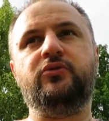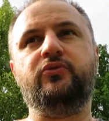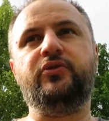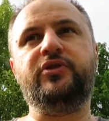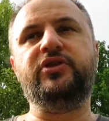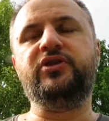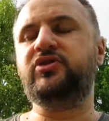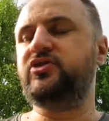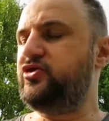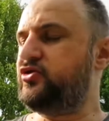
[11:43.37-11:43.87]

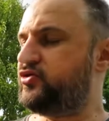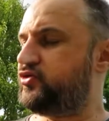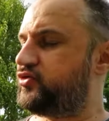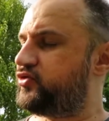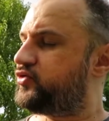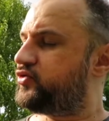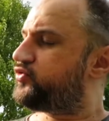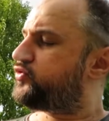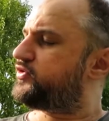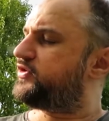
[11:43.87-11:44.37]
We
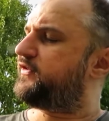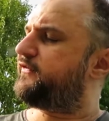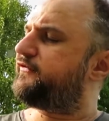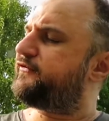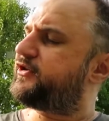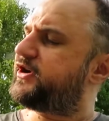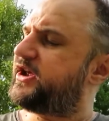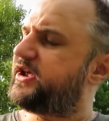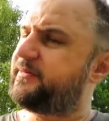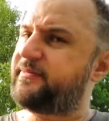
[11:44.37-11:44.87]
knew the
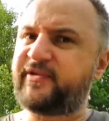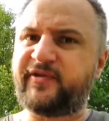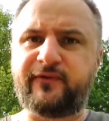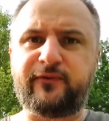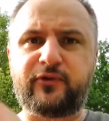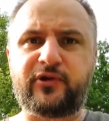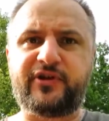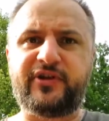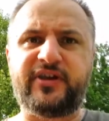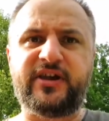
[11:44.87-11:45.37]
frames
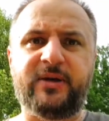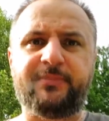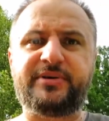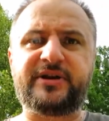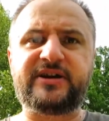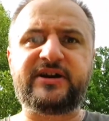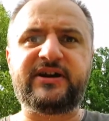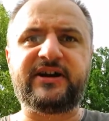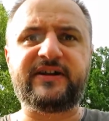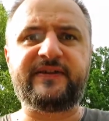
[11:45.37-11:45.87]
for the
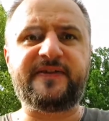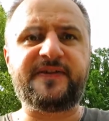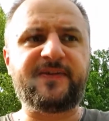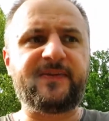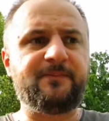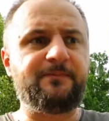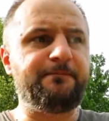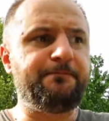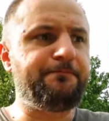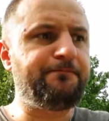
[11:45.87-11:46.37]

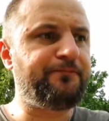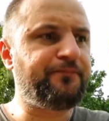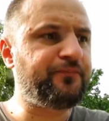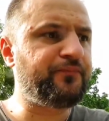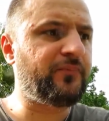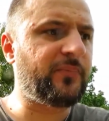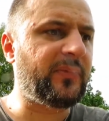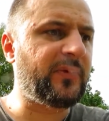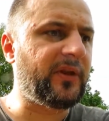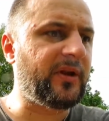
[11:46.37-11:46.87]
uppercuts.
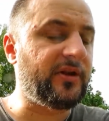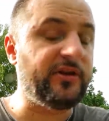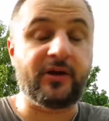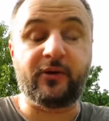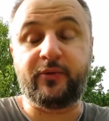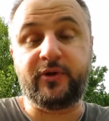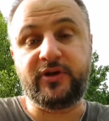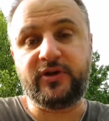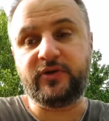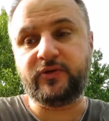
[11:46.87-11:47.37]

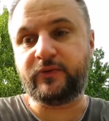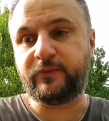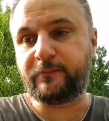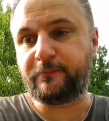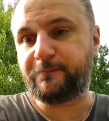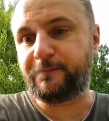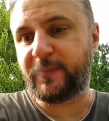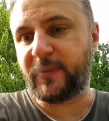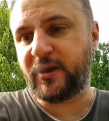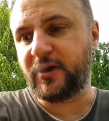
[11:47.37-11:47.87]
Now we knew.
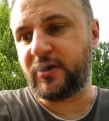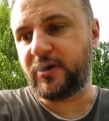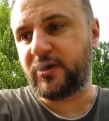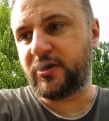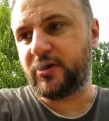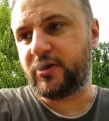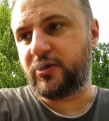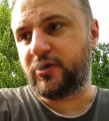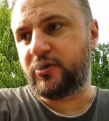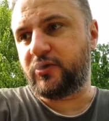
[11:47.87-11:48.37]

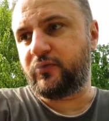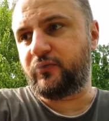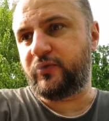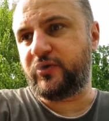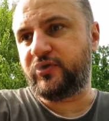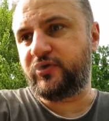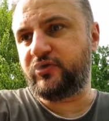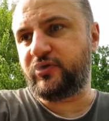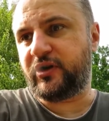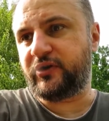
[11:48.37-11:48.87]

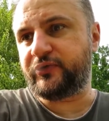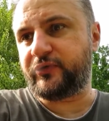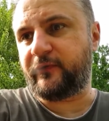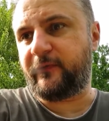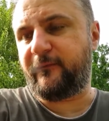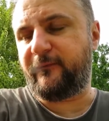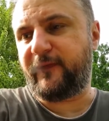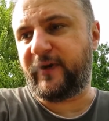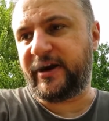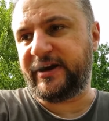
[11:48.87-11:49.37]
We knew how to
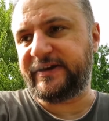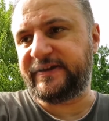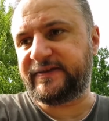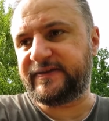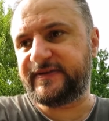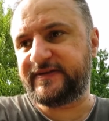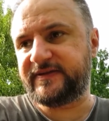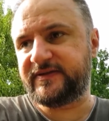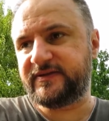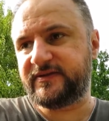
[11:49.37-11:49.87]

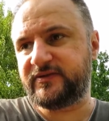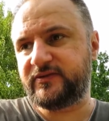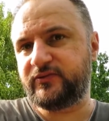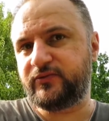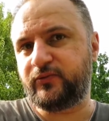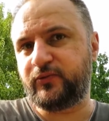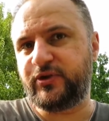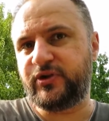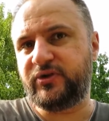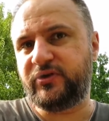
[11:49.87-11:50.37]
fight.
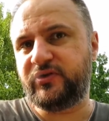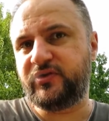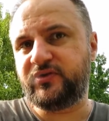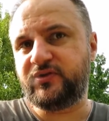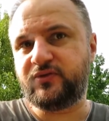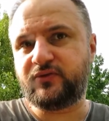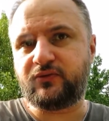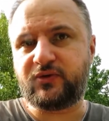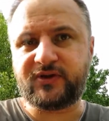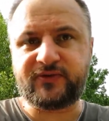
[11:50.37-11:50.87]
We
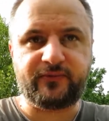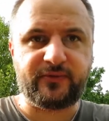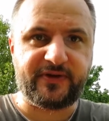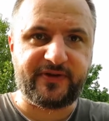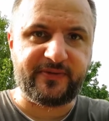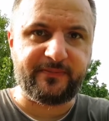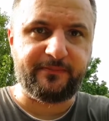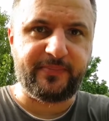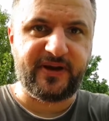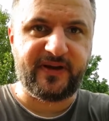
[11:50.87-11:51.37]
knew what were
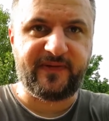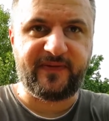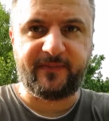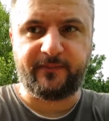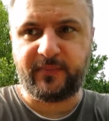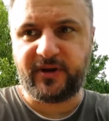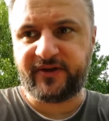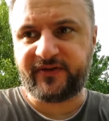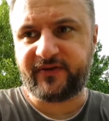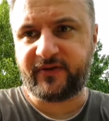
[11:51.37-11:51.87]
the best
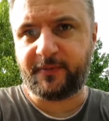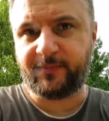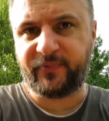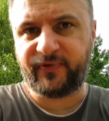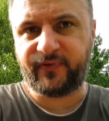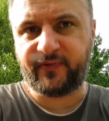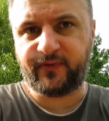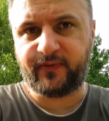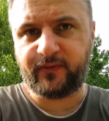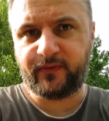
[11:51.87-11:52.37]

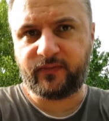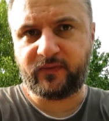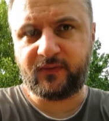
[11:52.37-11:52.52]
matchups.